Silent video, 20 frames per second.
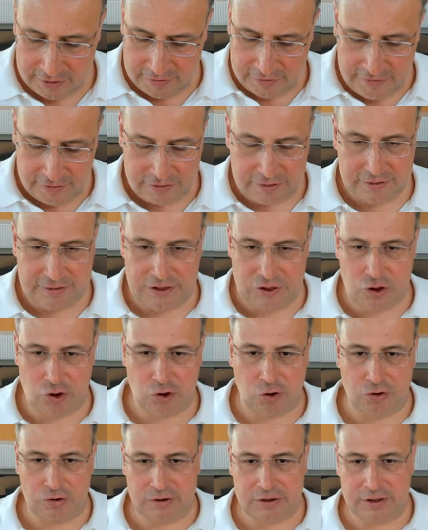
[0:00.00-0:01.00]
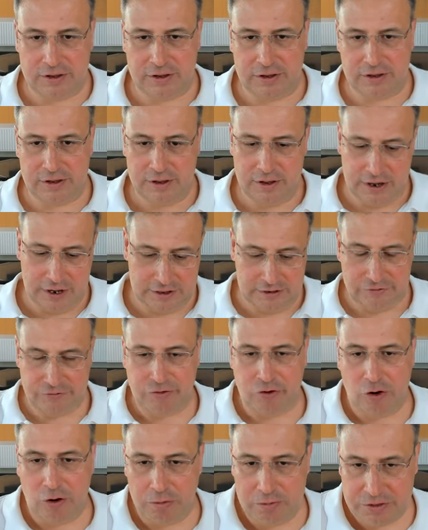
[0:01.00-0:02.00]
this is a journey and the
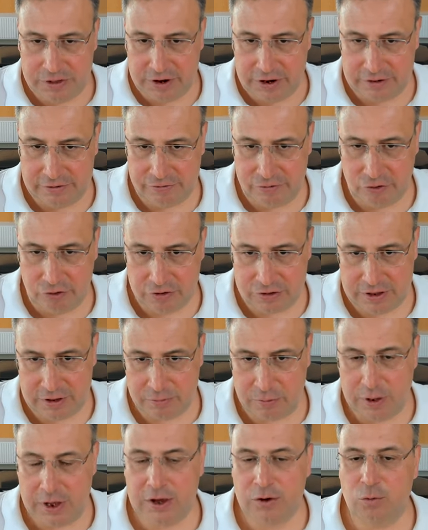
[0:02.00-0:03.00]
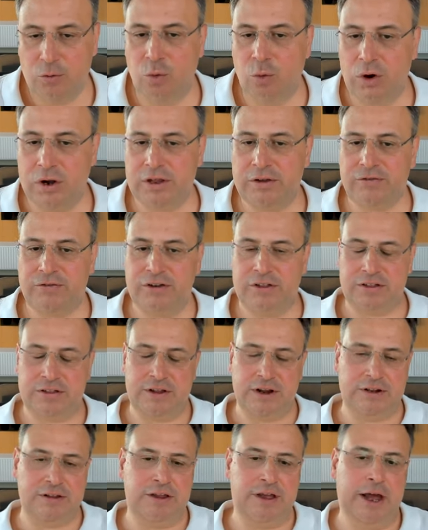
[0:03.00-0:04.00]
forms are the first step. What if we
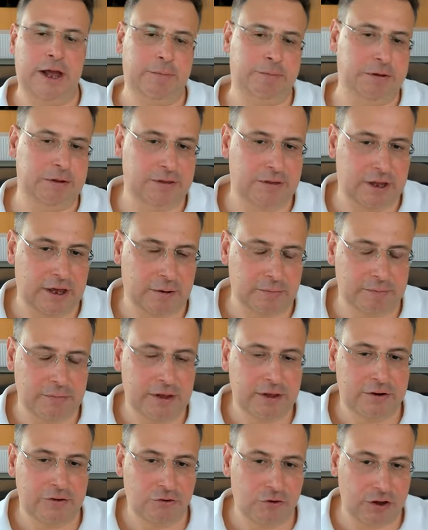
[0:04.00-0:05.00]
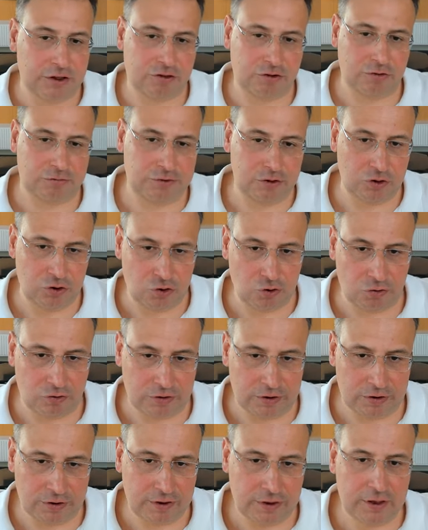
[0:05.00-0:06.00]
start helping them rest of the
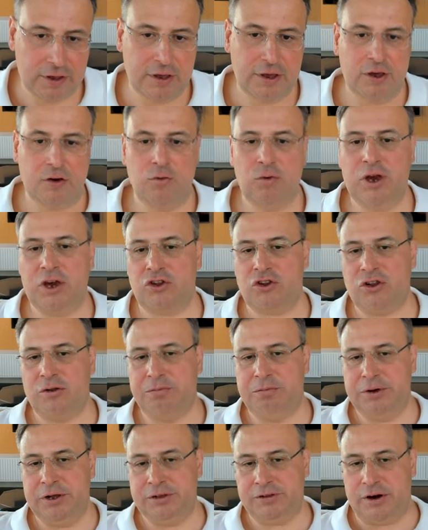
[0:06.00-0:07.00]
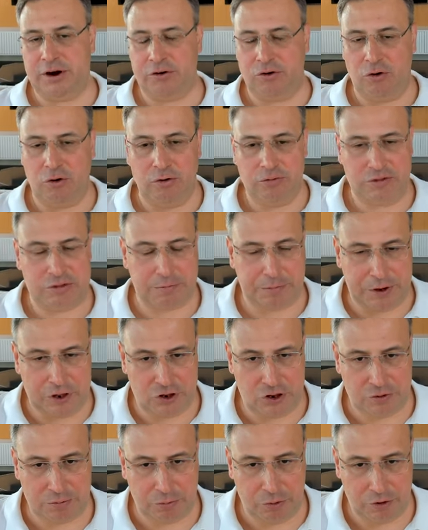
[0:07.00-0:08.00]
journey? We actually built our own
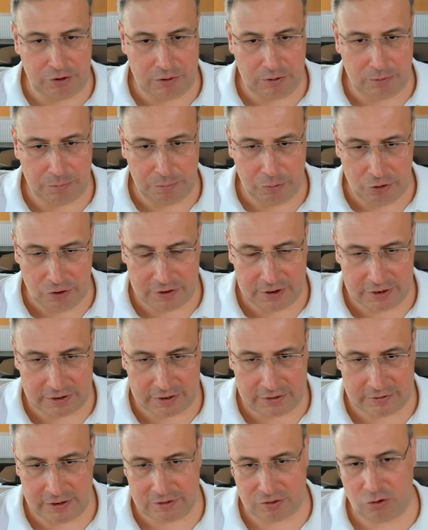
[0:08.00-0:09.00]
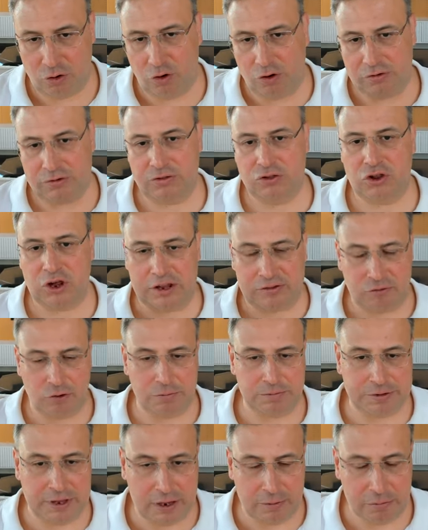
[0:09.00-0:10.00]
spreadsheet product that's called Jotform
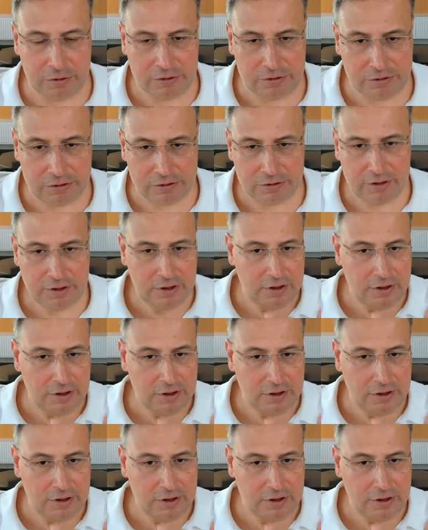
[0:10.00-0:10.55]
Tables.